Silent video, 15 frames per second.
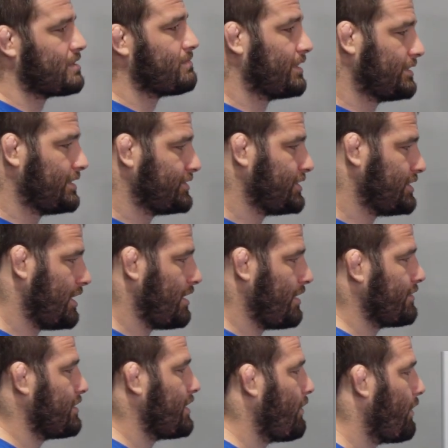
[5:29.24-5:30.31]
about this in
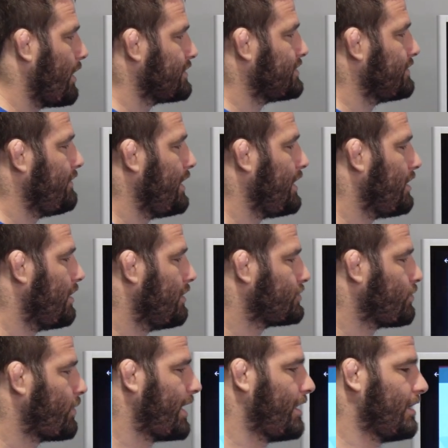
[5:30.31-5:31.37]
other Newaza videos
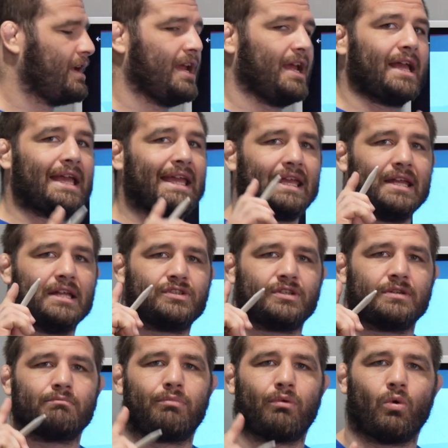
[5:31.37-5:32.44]
where it's
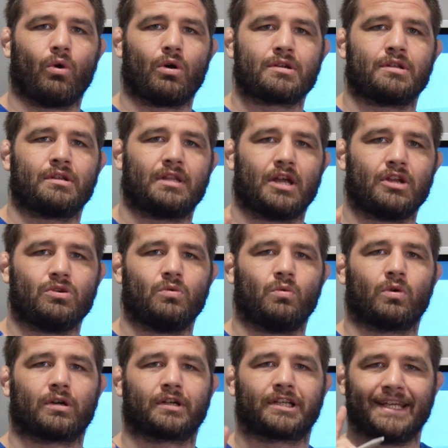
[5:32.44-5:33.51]
important that you
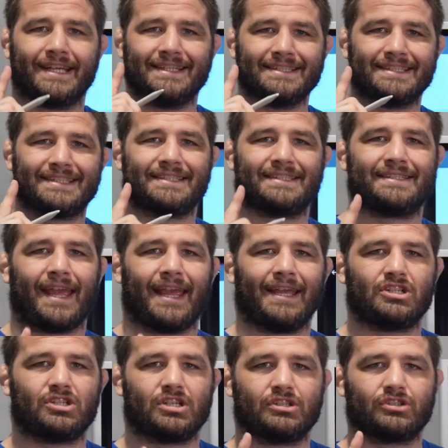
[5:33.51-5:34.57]
work in
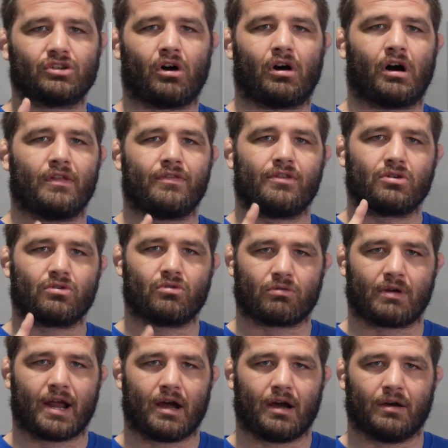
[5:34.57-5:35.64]
stages on the
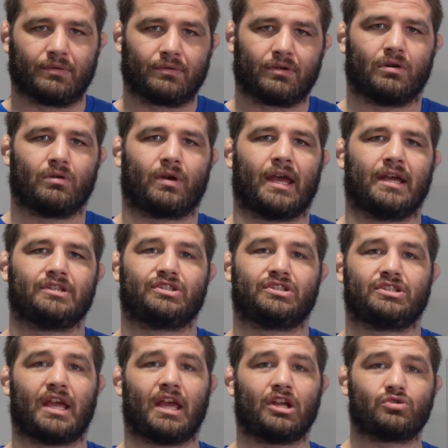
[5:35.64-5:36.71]
ground, okay?
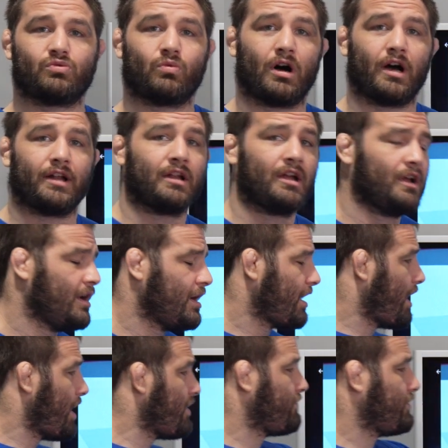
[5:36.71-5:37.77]
Stage one
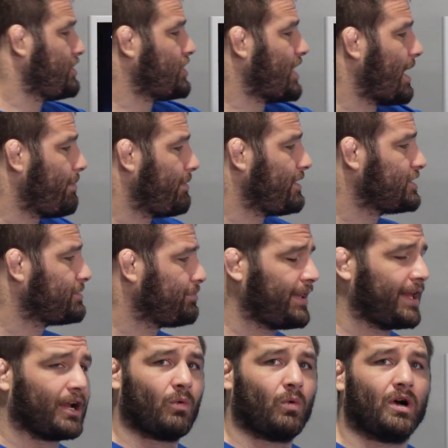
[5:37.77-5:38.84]
for the Japanese
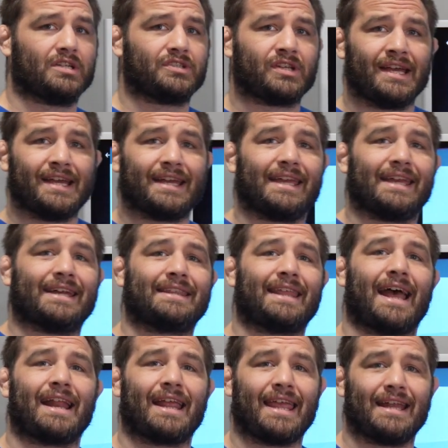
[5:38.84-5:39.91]
player was get
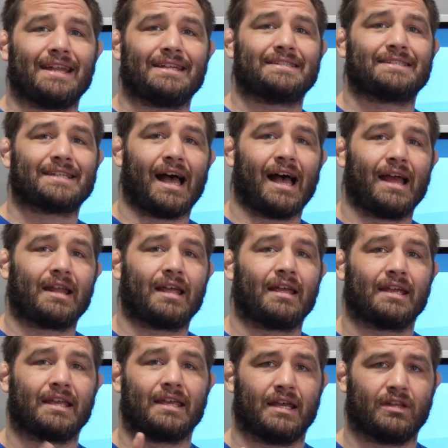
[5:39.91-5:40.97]
that hand inside,
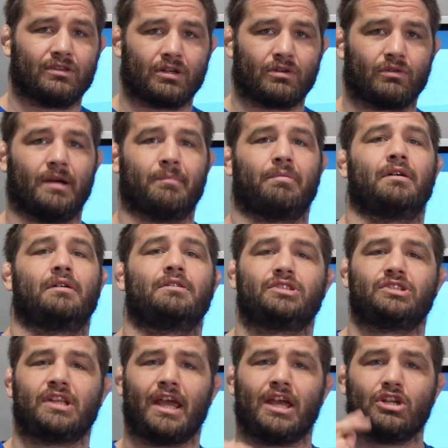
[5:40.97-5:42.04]
get the grip.
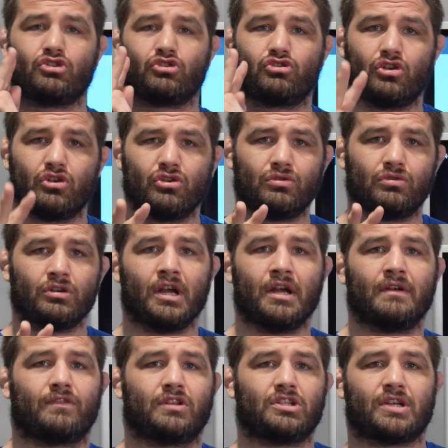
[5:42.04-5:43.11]
Stage two
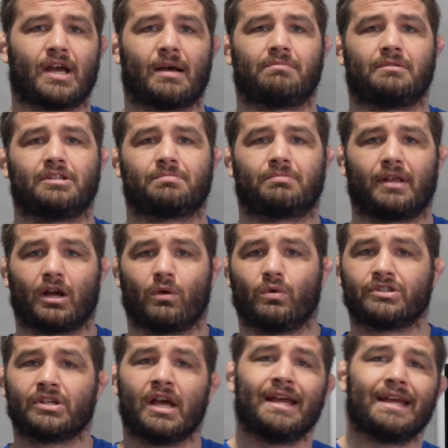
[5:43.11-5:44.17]
for the Japanese player
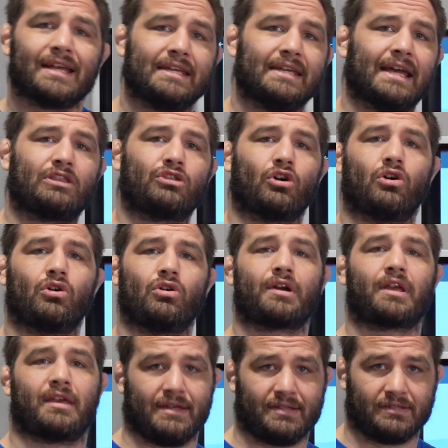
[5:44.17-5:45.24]
was get the
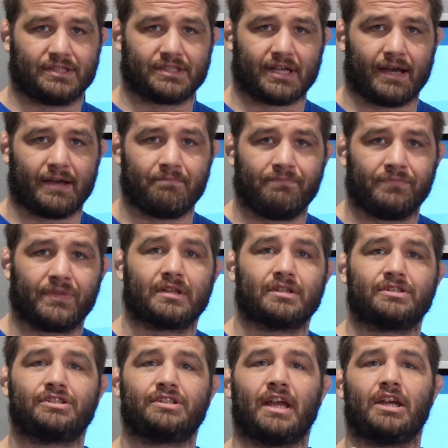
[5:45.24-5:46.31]
hook inside.
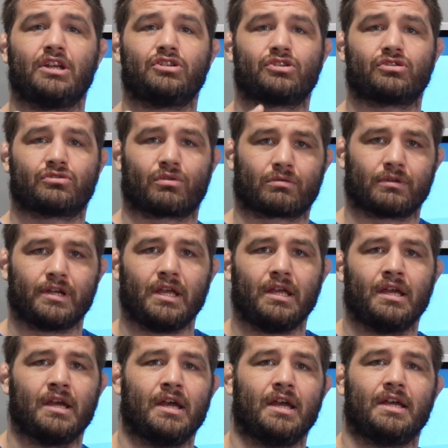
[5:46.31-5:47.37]
Stage three
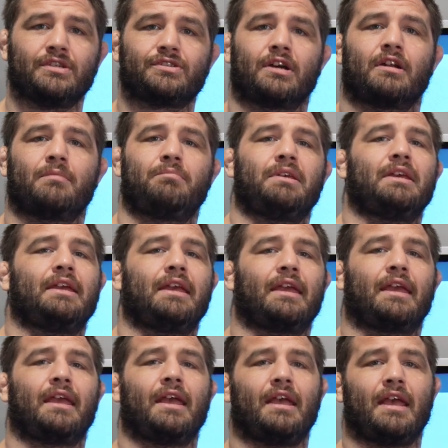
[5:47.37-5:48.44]
is gonna be
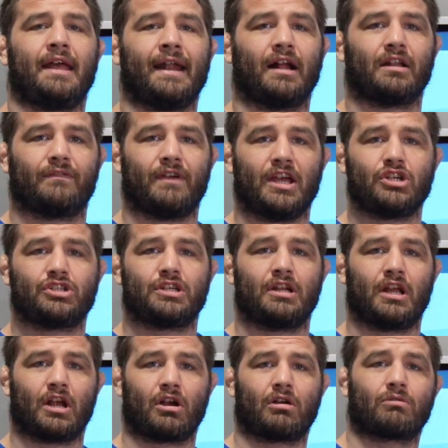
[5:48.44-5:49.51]
hit an
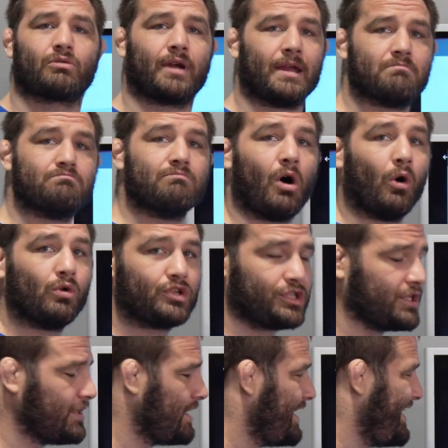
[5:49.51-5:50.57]
elevation and create
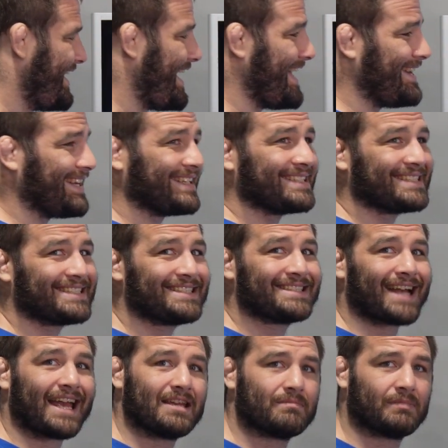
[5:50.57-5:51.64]
motion and
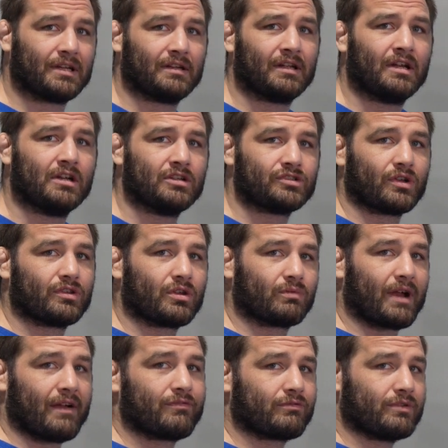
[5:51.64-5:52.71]
excitement so that the
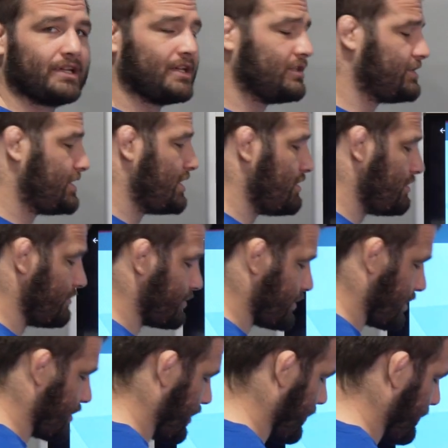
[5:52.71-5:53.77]
referee continues
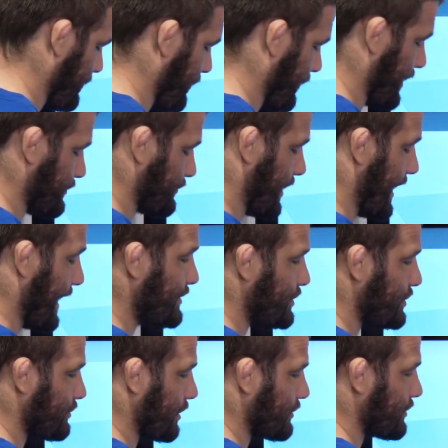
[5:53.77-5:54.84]
to go, okay? So as
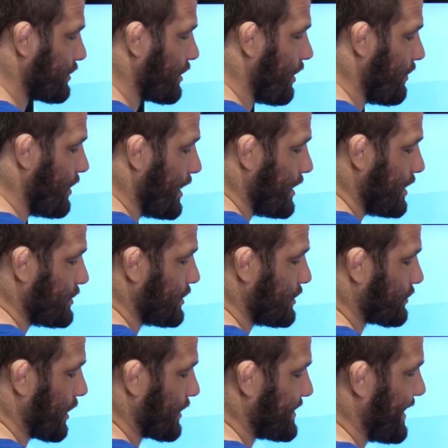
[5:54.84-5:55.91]
she starts to go, she
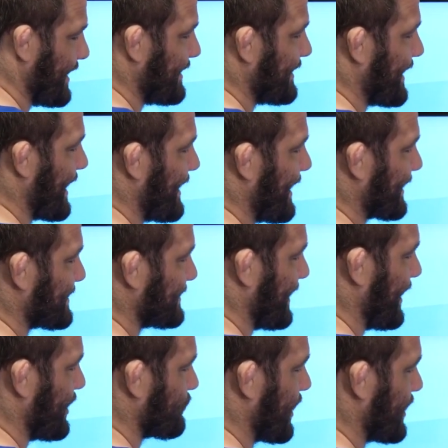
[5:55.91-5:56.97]
starts hitting that next
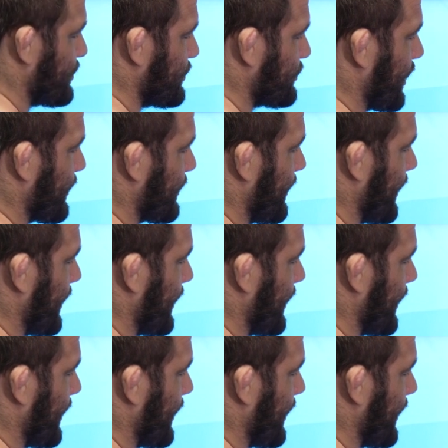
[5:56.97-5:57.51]
stage, right? She's starting to